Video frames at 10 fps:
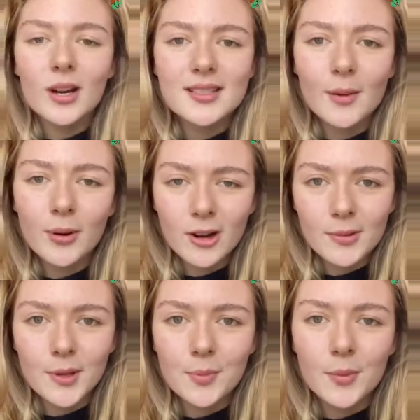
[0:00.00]
What is up,
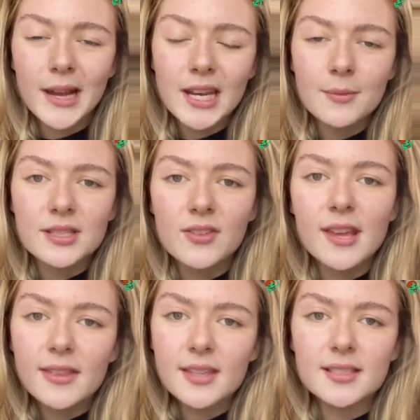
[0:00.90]
party people? My name is
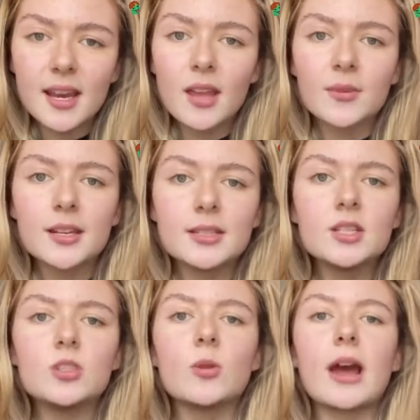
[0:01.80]
Faith, and today I'm going to
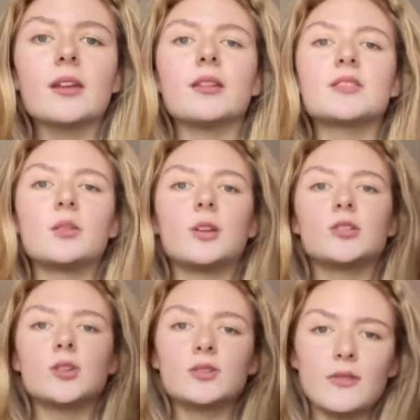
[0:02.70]
teach you how to give someone a
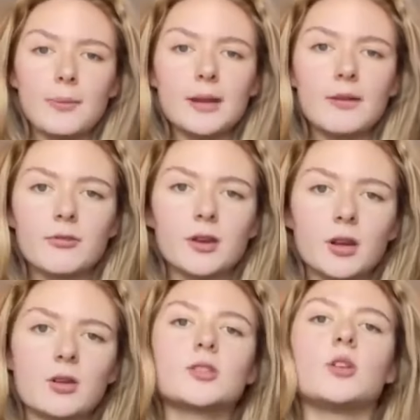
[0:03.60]
dose of epinephrine,
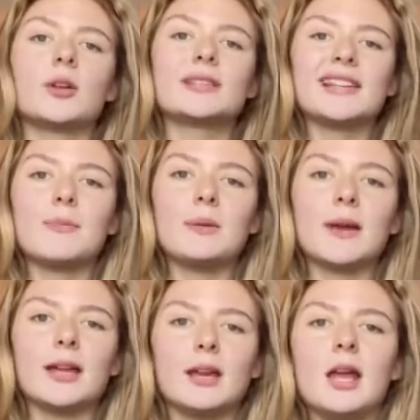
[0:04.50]
also known as an
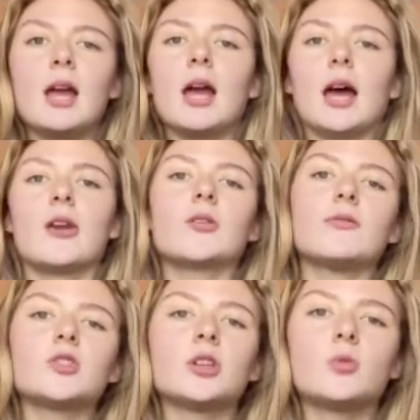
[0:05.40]
EpiPen. I don't
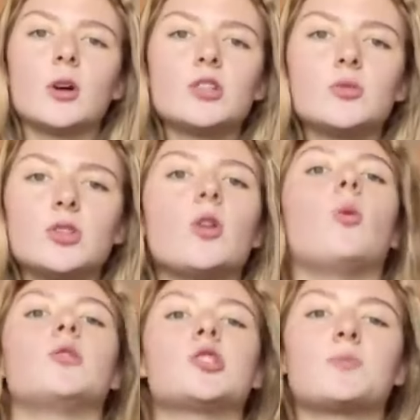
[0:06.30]
give a shit what you
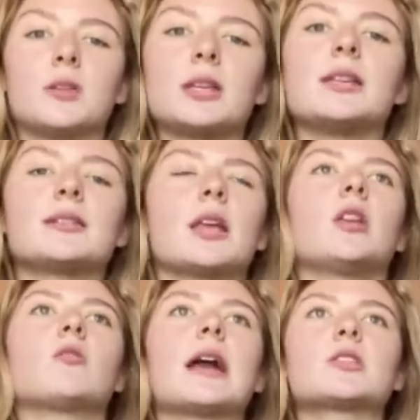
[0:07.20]
do. Just please
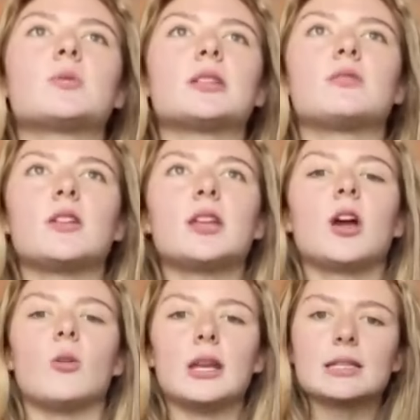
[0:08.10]
interact with this
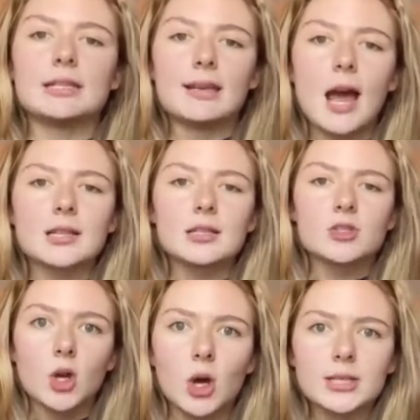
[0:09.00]
video. It is
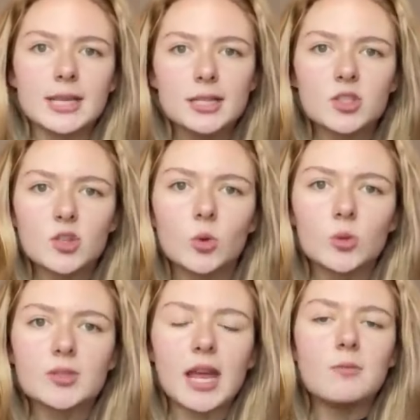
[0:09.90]
not taught in
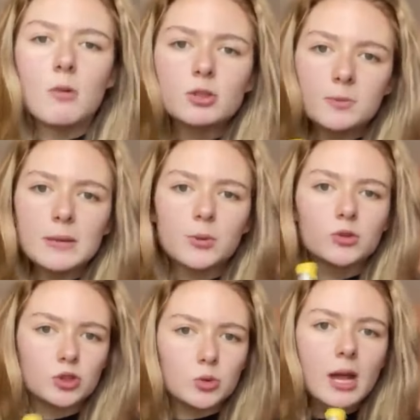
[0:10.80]
schools, and most
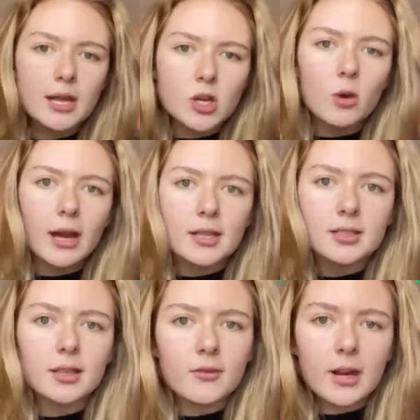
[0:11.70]
people do not know how to
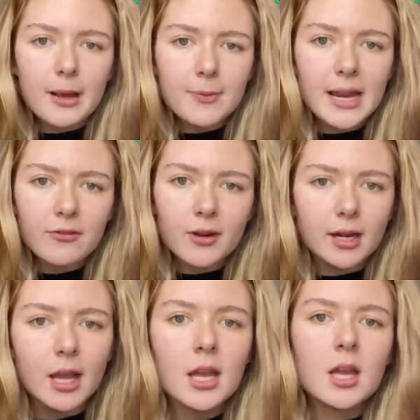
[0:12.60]
deliver epinephrine.